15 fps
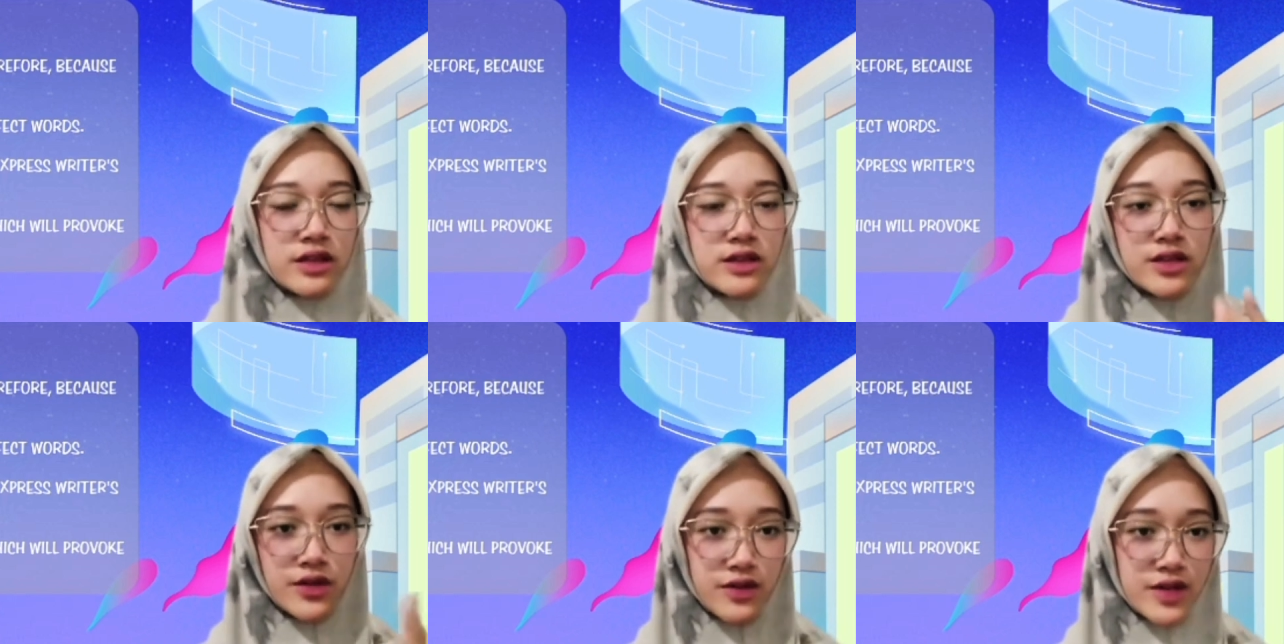
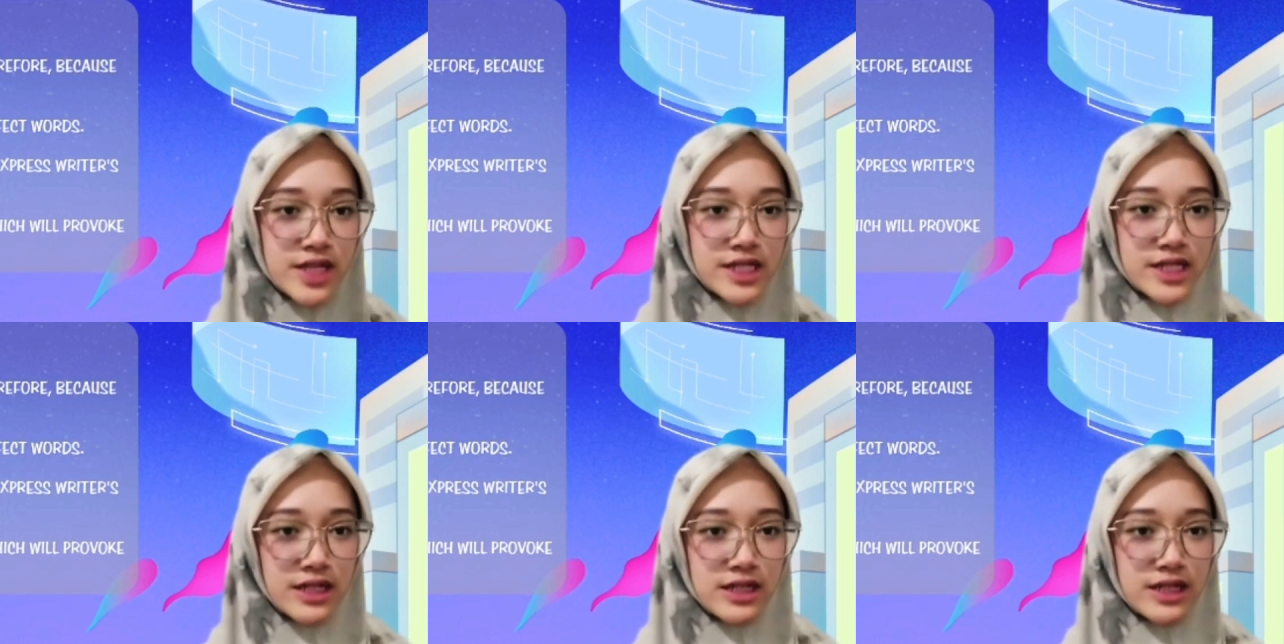the
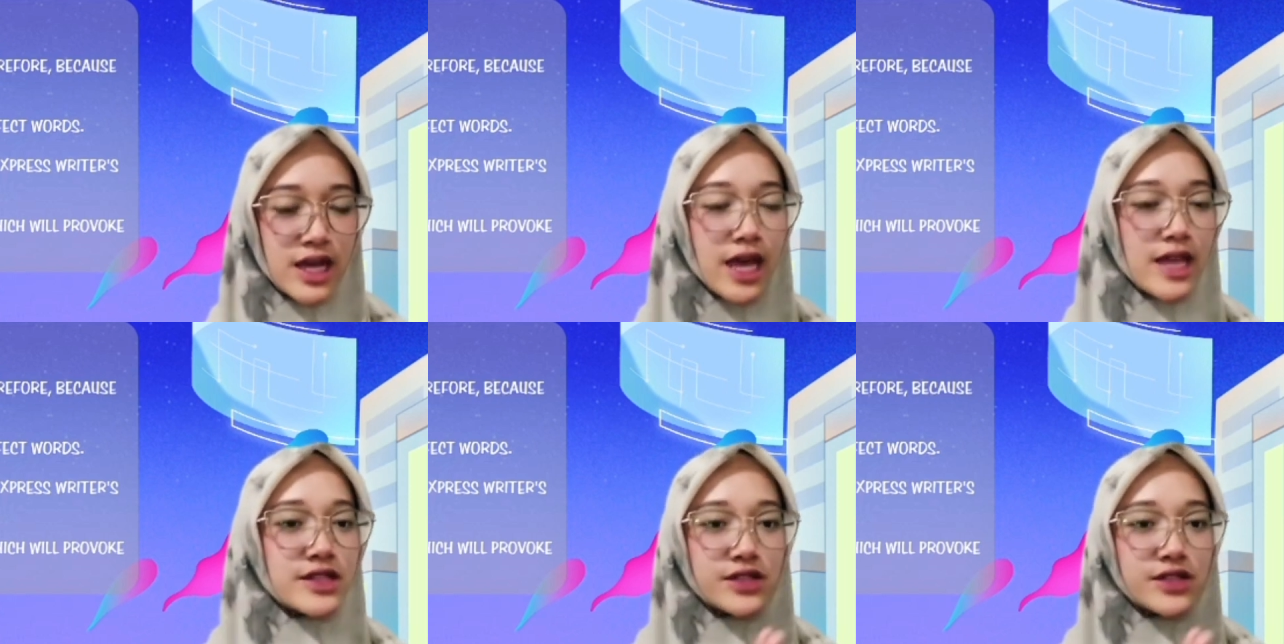reason,
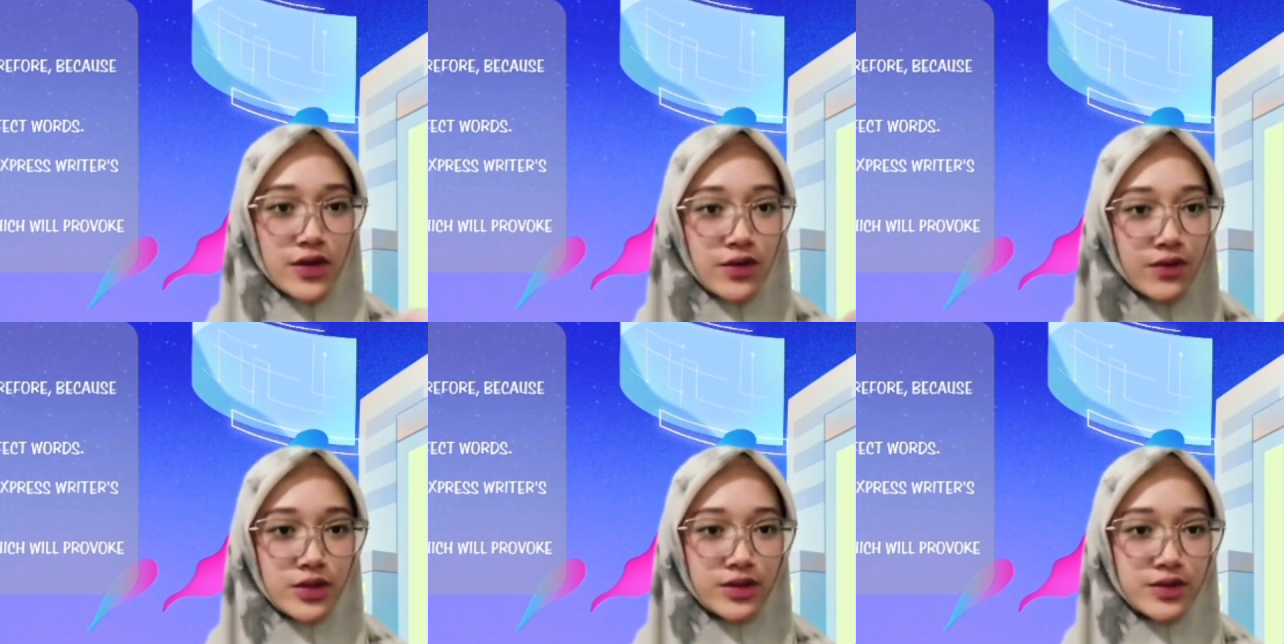and so
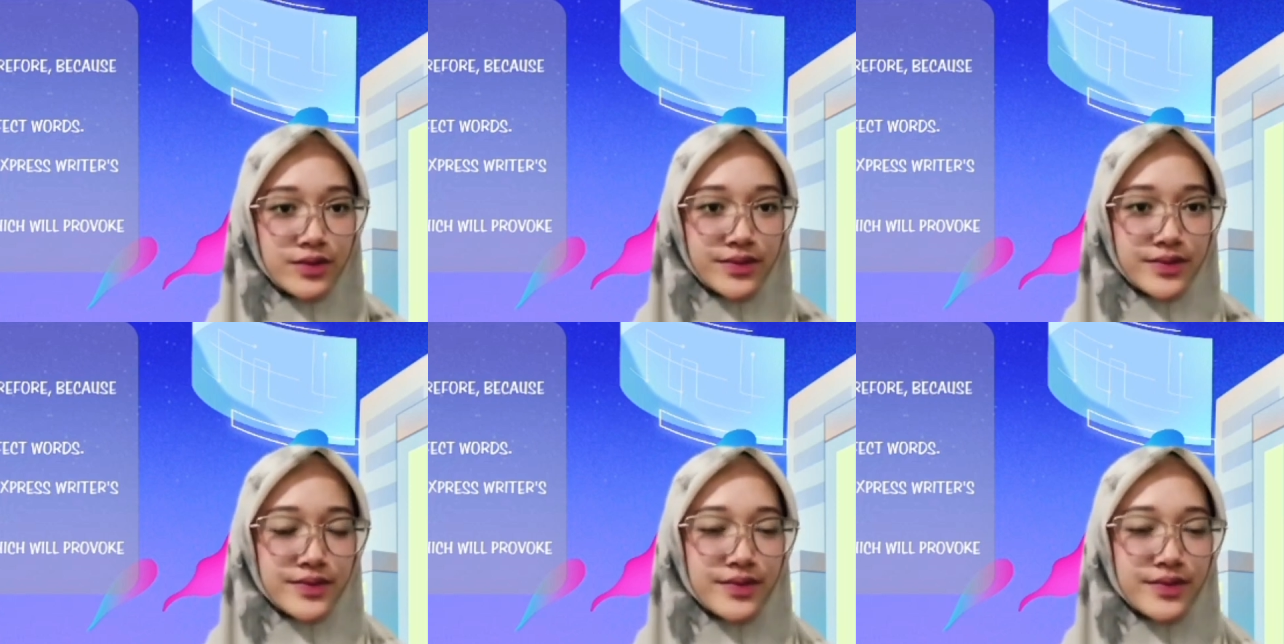
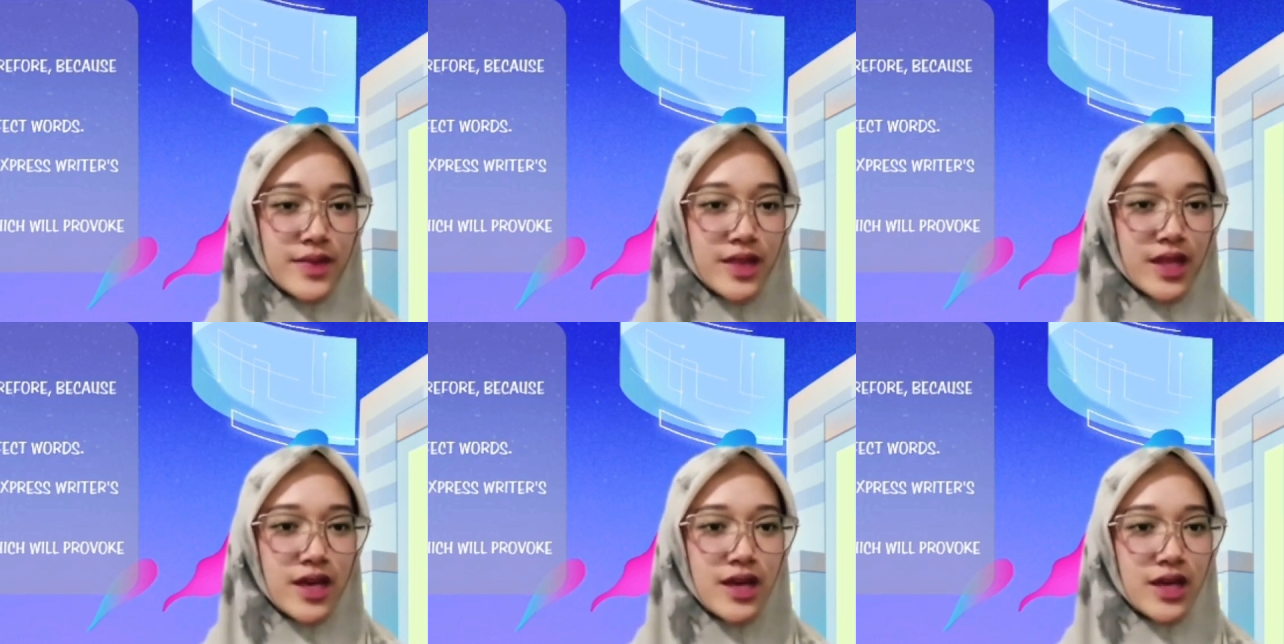
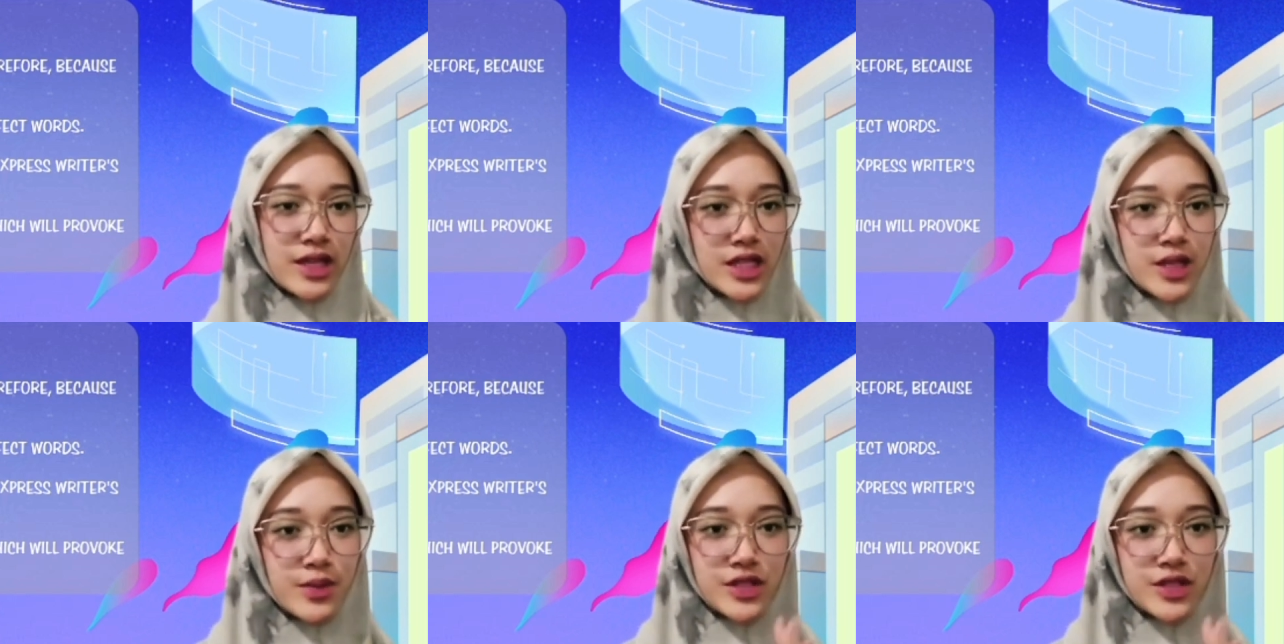on.
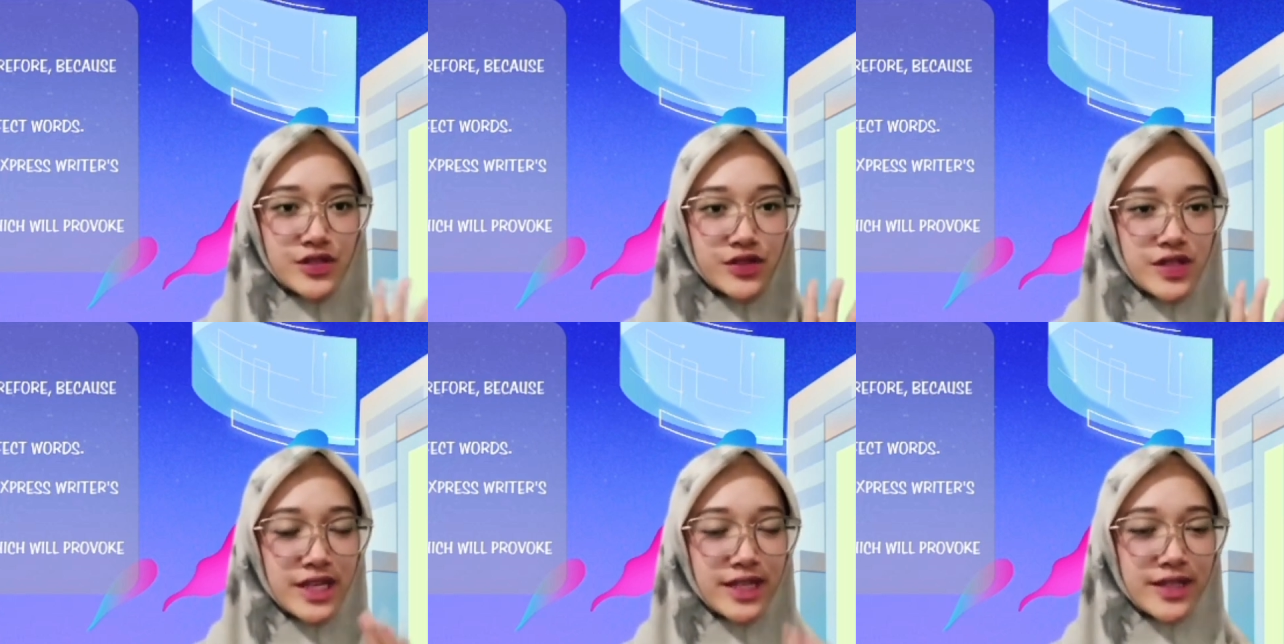Number
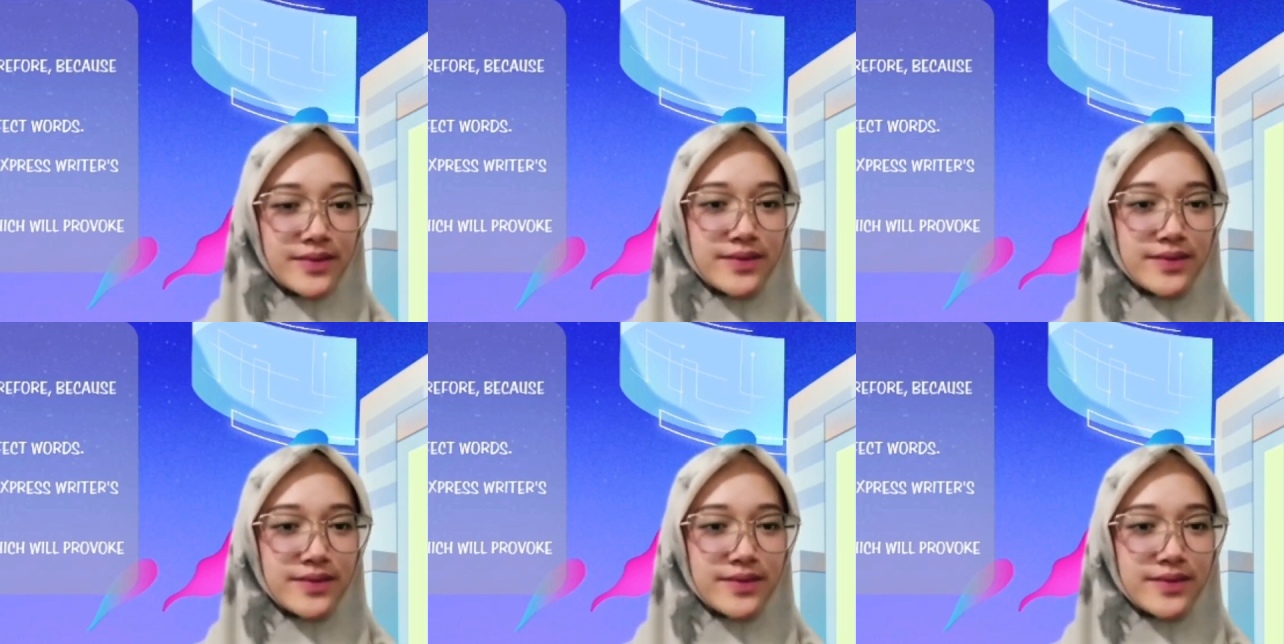3,